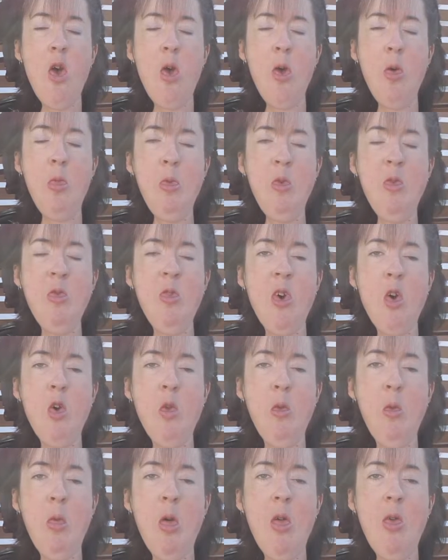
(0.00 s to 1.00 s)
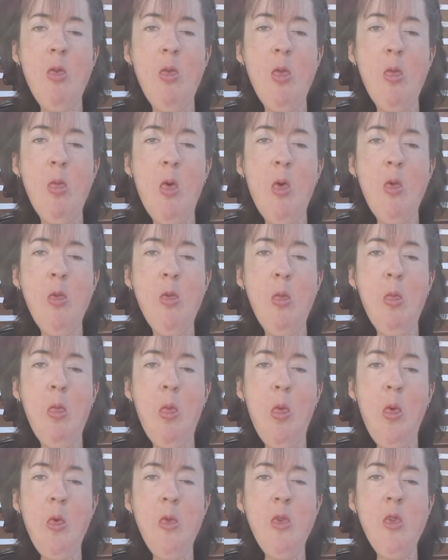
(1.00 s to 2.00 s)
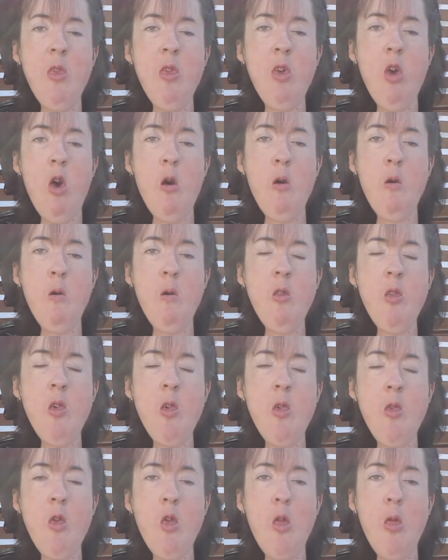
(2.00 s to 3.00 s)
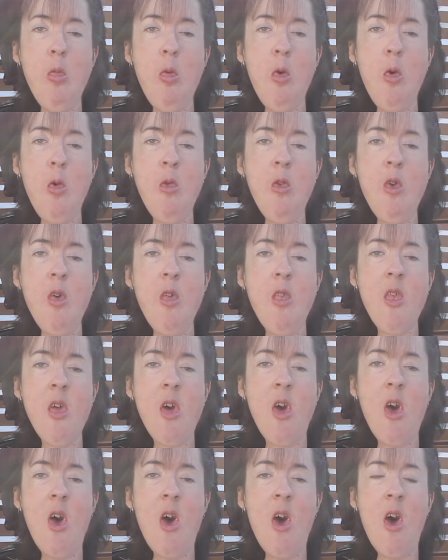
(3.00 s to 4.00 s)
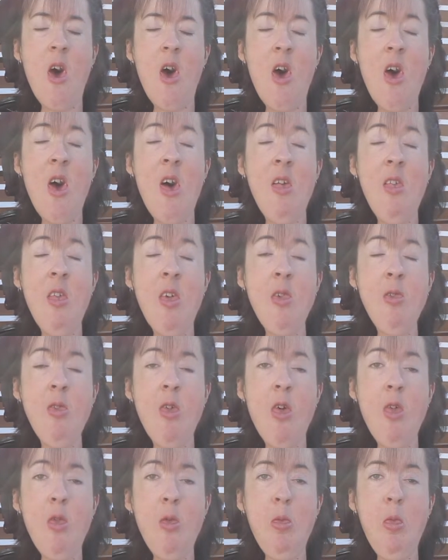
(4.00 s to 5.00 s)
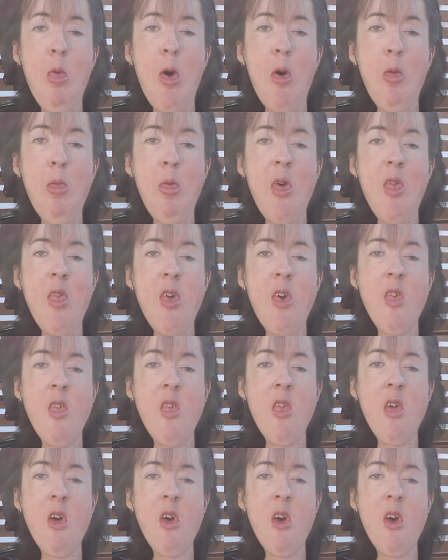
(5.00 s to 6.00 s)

Empathy is one of the most important characters in a person. At least that's my opinion.